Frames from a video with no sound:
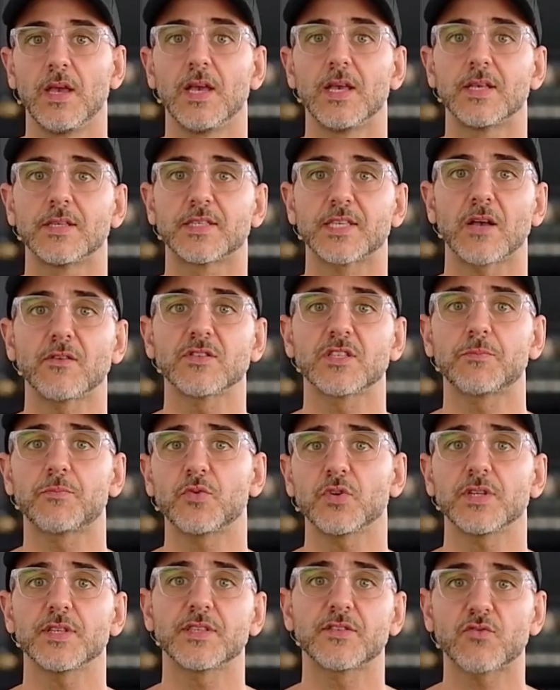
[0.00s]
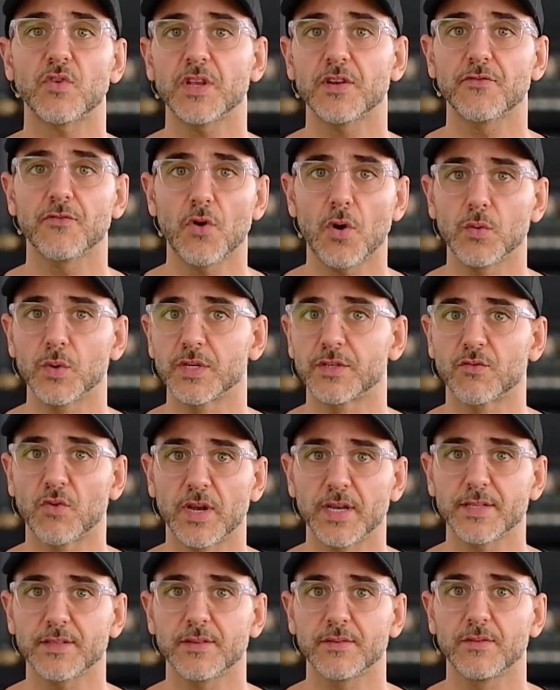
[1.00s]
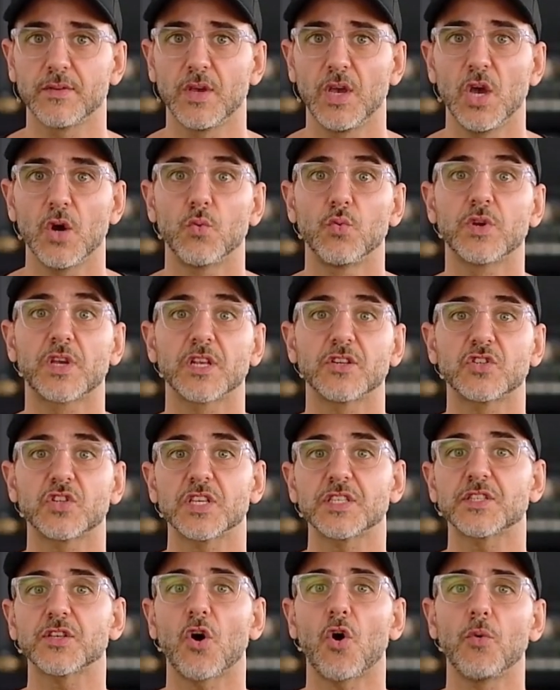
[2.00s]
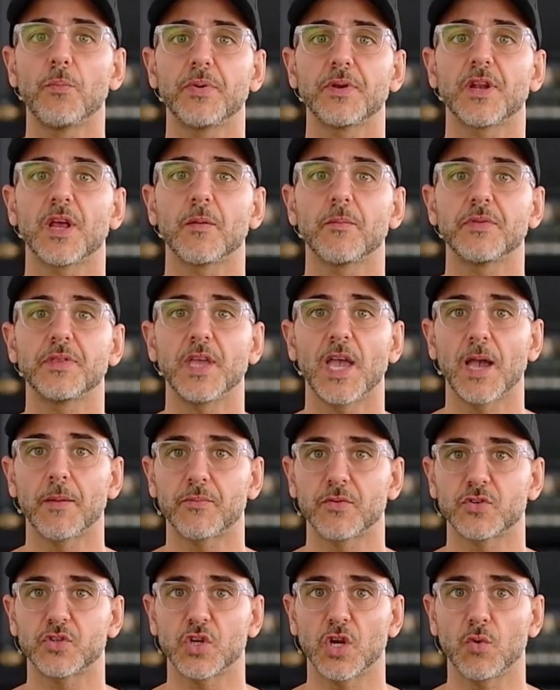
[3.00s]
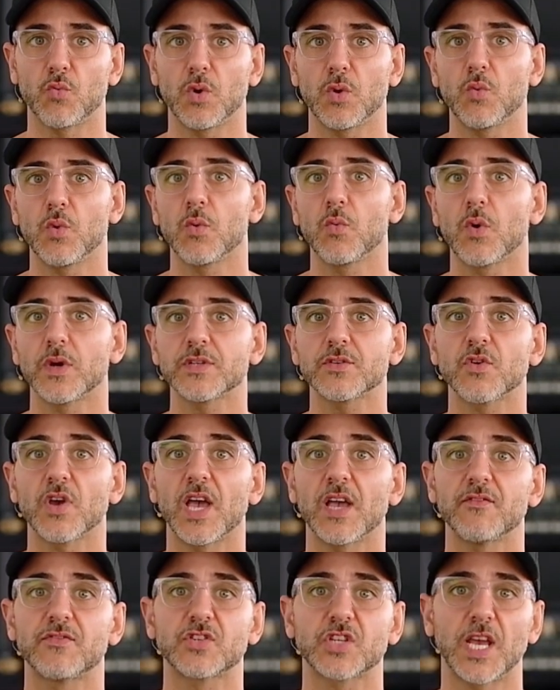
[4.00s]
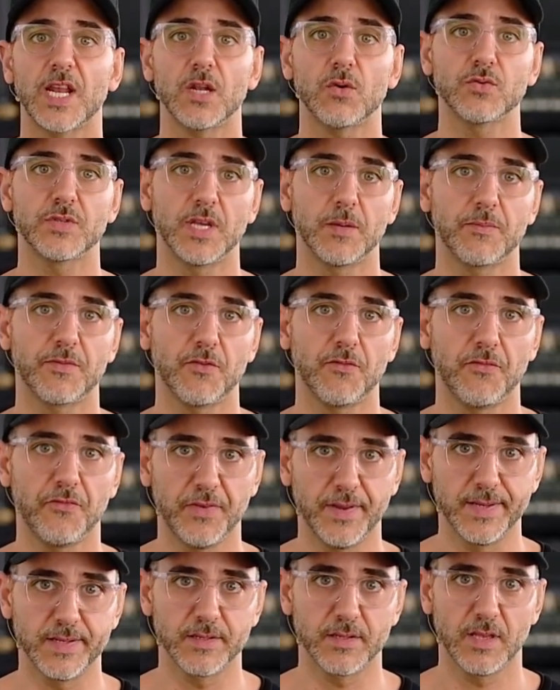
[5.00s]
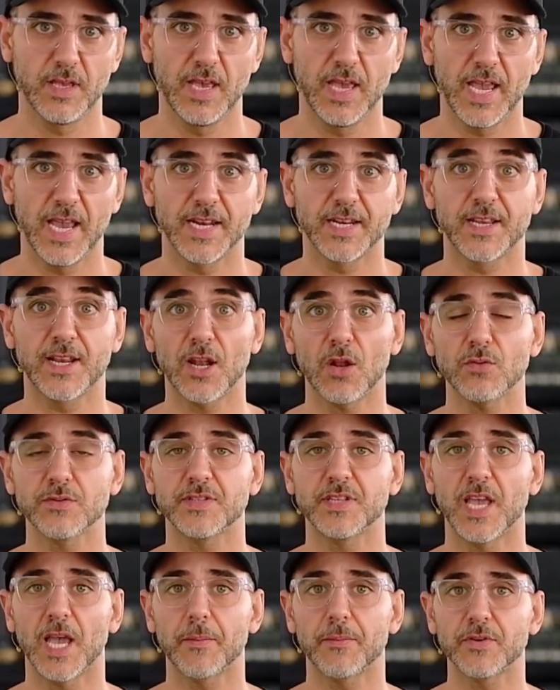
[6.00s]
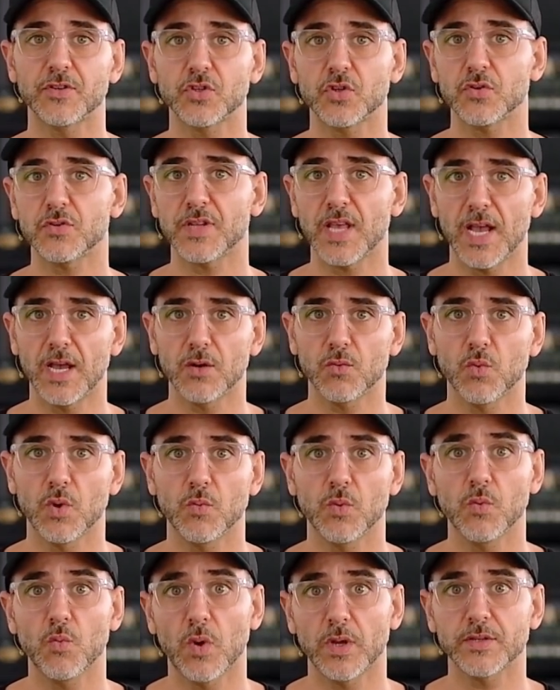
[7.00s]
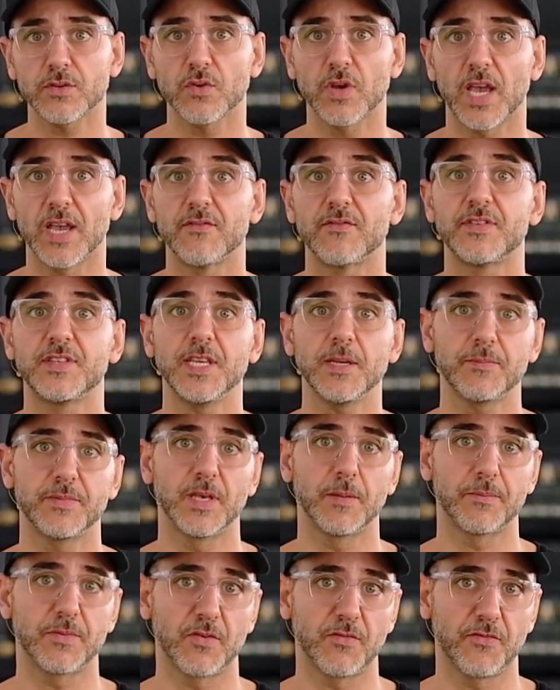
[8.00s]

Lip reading: Sounds pretty straightforward, right? We can just open up the aperture where we want to have shallow depth of field, and close the aperture down when we want to have deep depth of